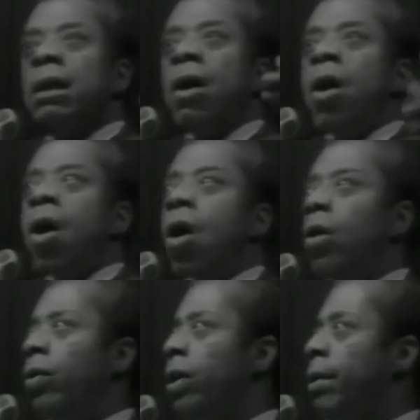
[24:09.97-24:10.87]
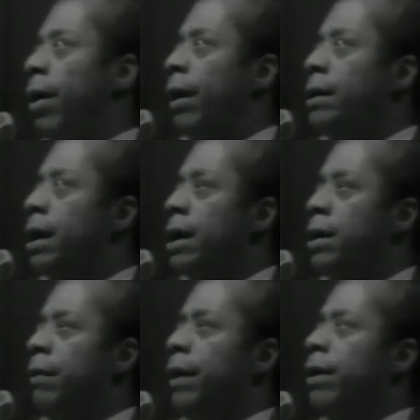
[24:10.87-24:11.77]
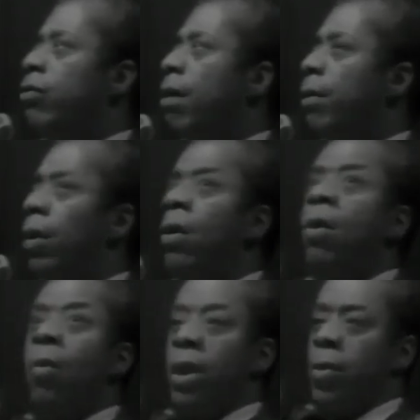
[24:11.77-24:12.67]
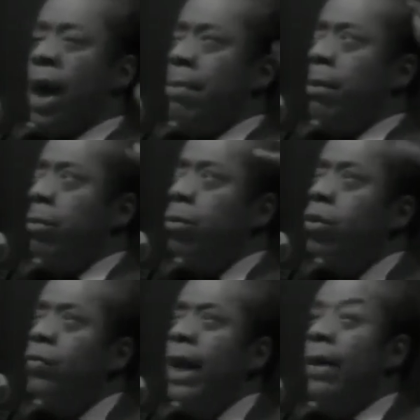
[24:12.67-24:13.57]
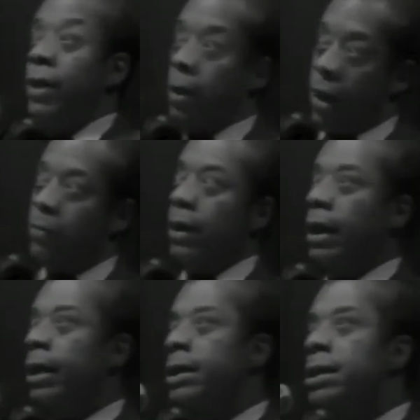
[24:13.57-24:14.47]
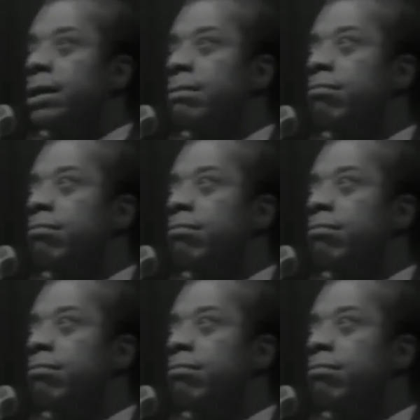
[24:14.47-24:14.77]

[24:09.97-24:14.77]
All the American cities have begun to crumble when the white people moved out to get away from the niggers.